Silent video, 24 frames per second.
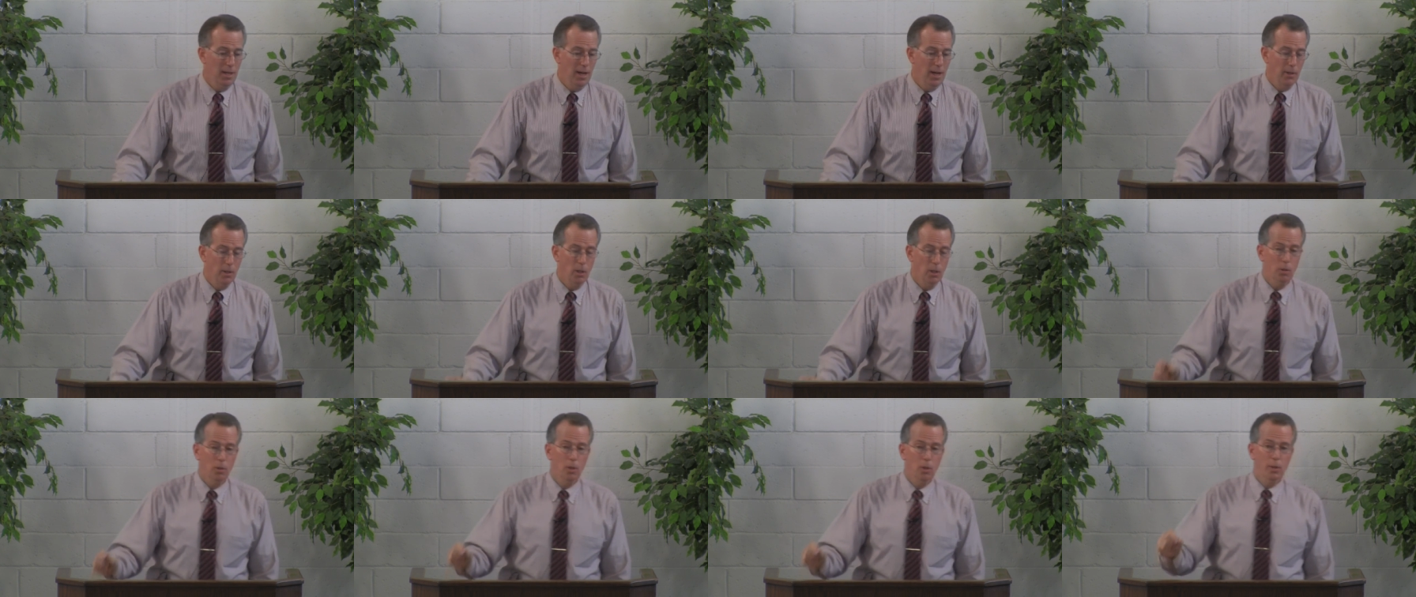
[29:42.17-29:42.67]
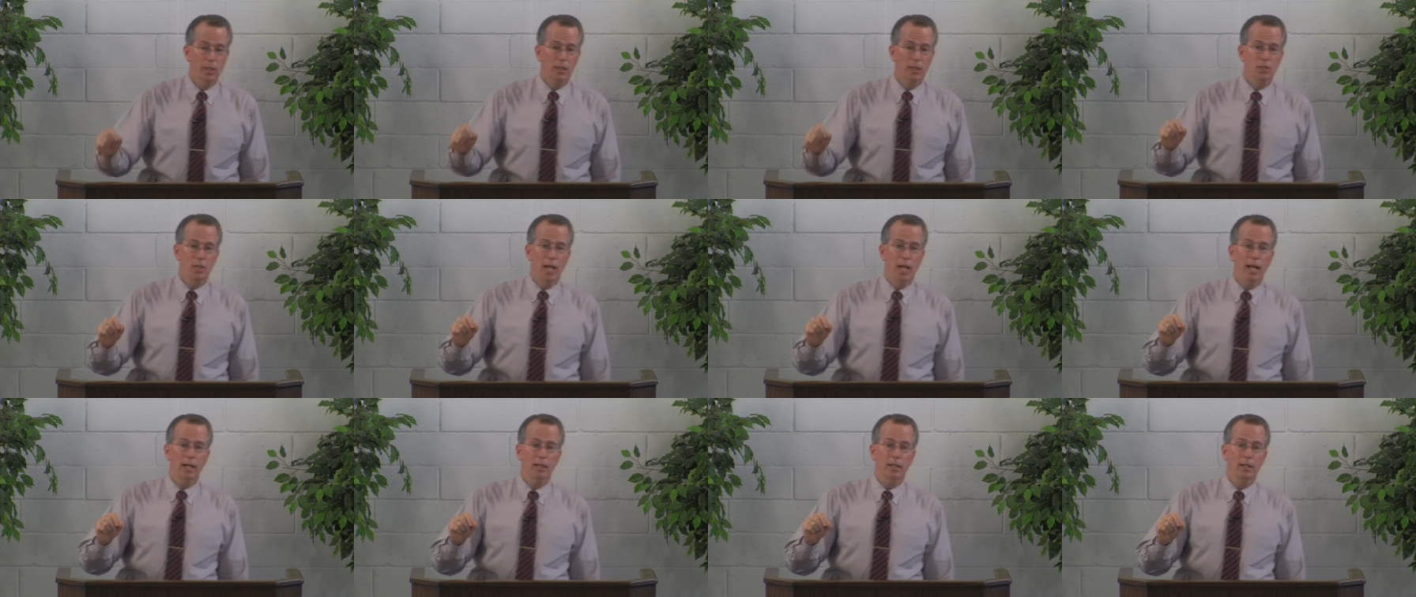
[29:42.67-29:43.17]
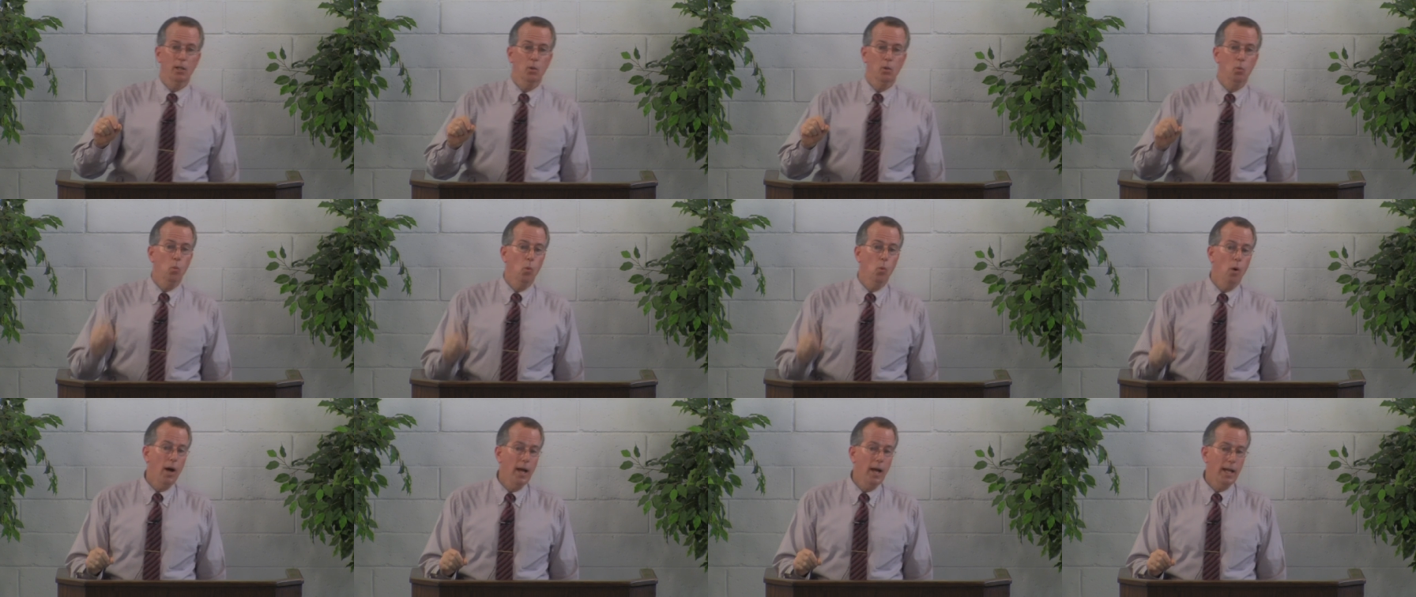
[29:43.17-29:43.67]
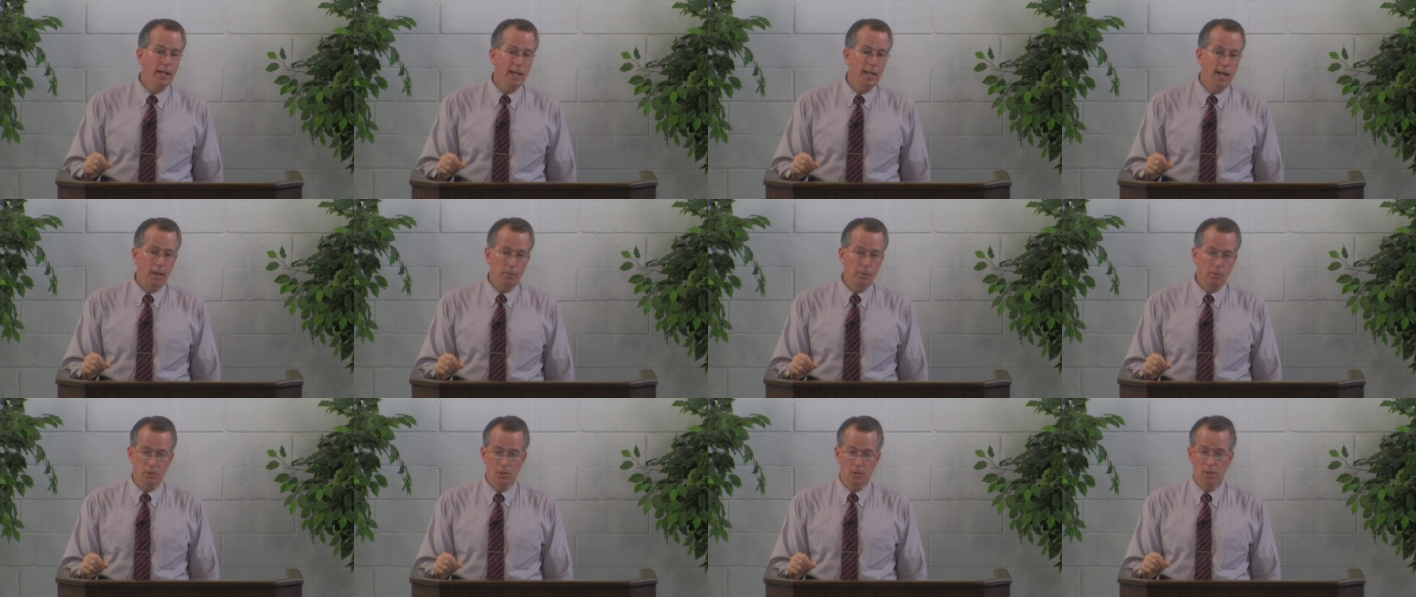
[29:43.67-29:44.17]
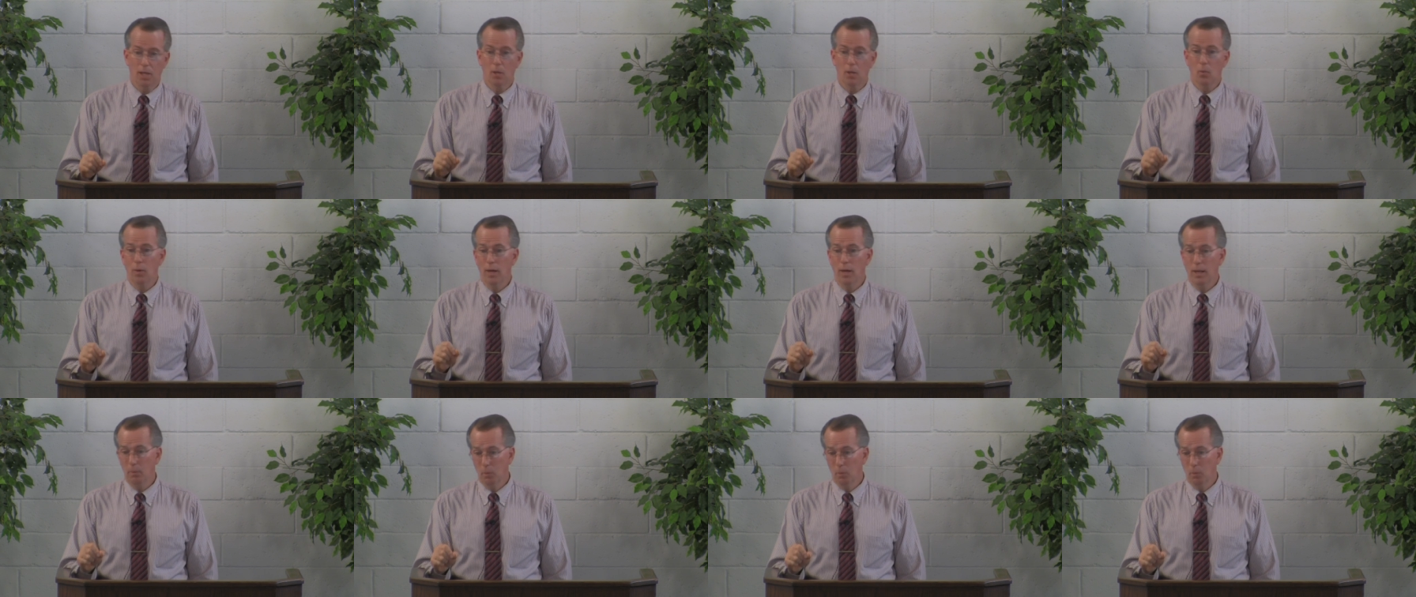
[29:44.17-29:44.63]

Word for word: I don't know exactly why it happens that way,